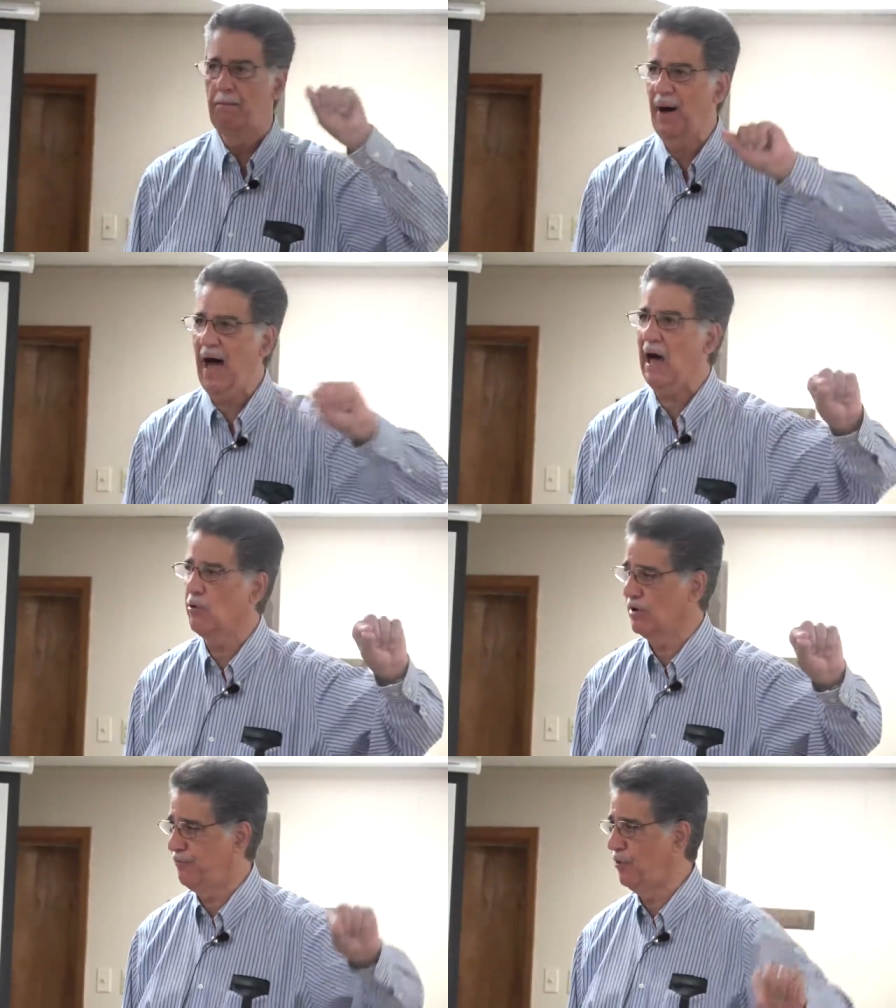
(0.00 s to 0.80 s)

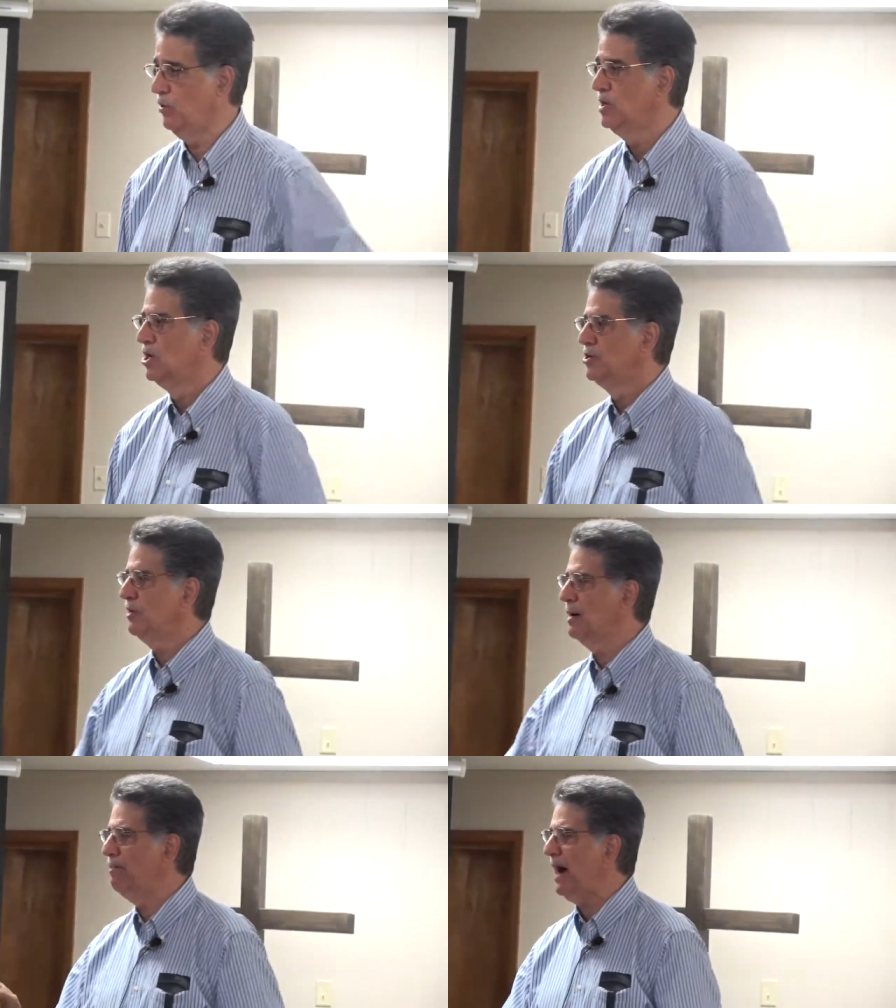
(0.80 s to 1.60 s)
powerful. You're
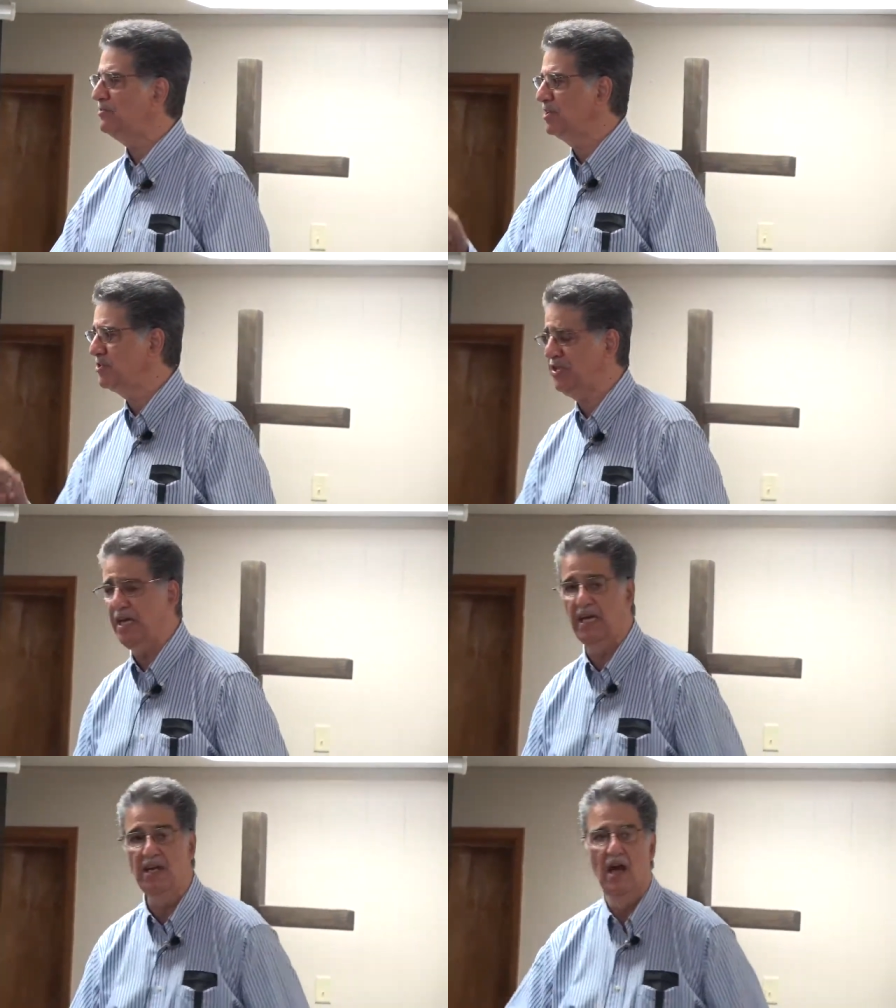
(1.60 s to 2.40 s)
about to
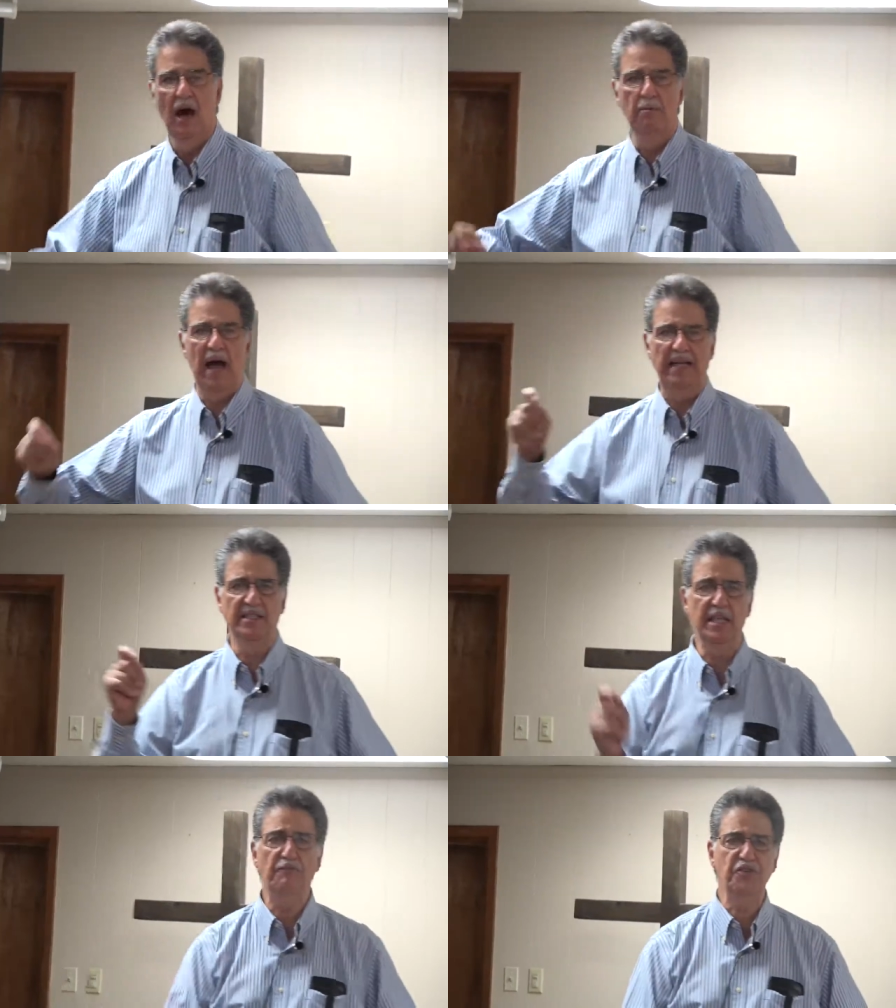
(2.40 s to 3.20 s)
see a
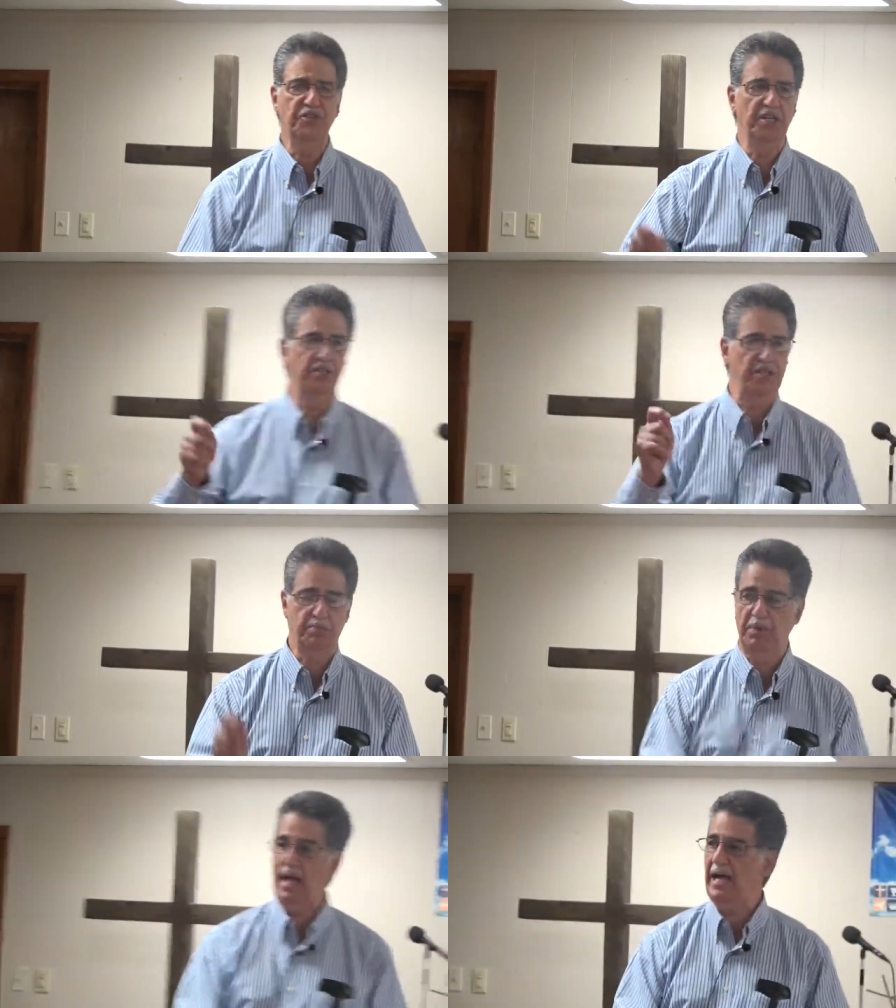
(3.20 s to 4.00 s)
magnificent
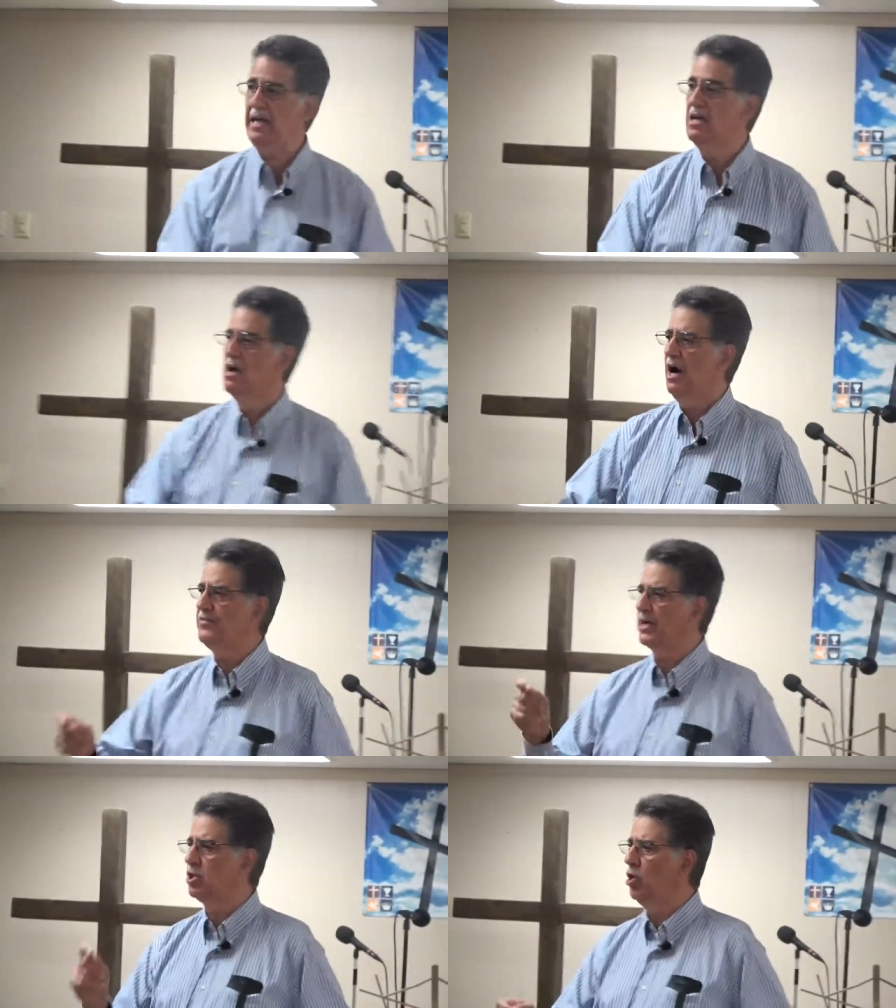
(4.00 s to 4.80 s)
display of
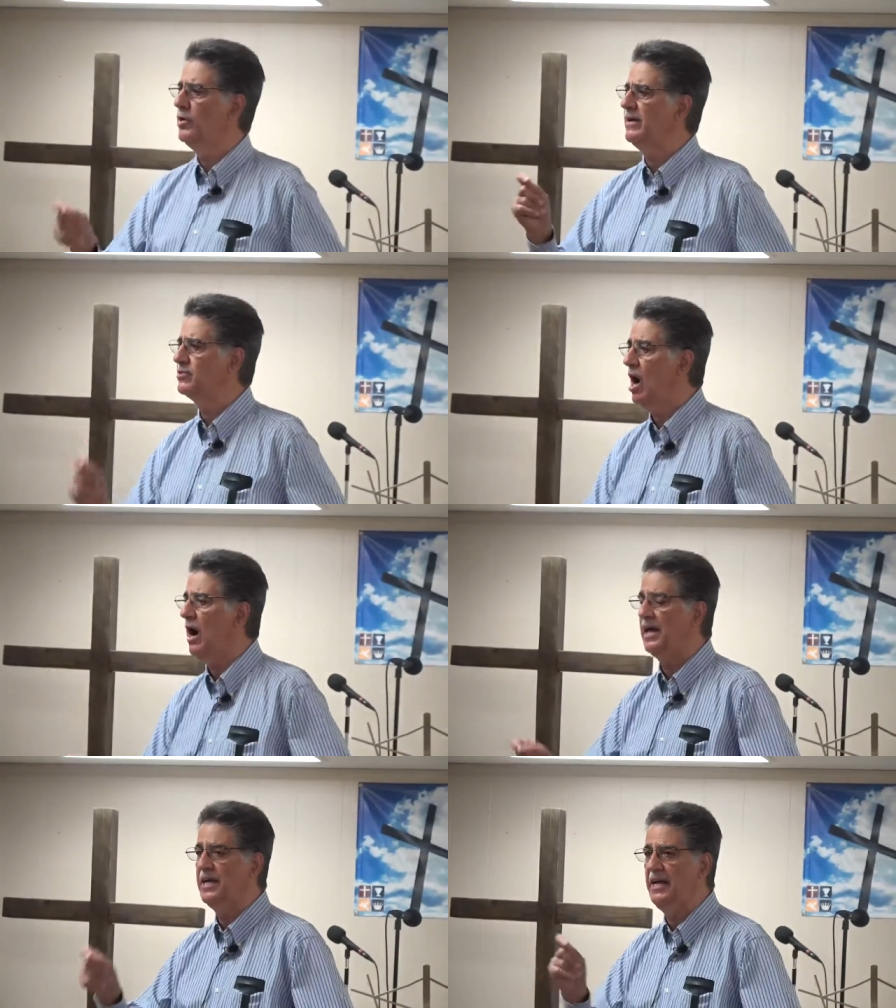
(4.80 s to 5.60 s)
the glory of
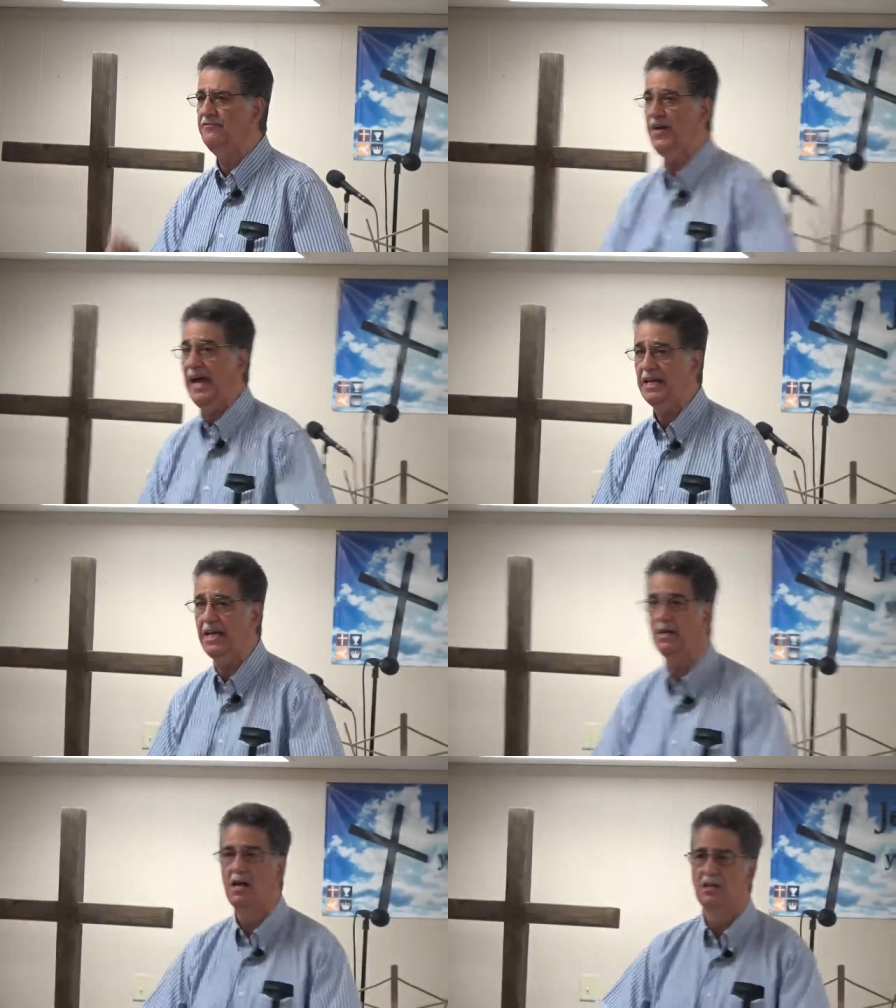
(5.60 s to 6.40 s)
God invading